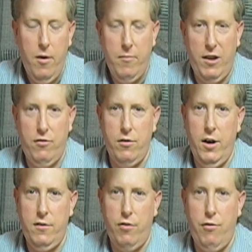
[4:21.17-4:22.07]
Make sure
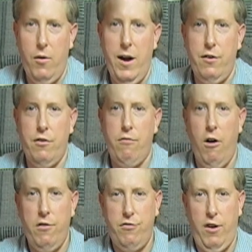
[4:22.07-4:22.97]
not to throw out your
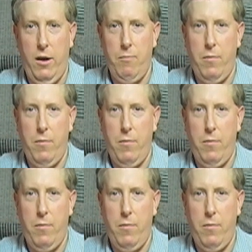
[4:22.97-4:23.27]
cross shape.